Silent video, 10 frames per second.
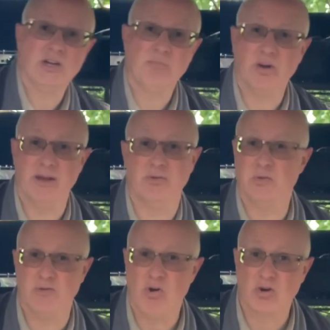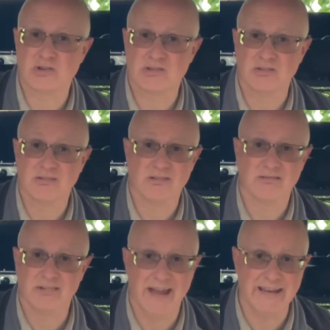could put it in between rocks,
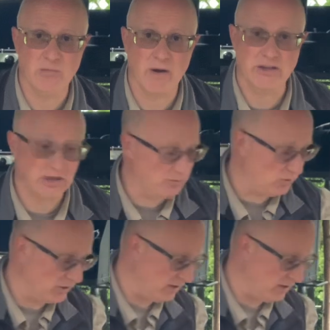anywhere. You could put it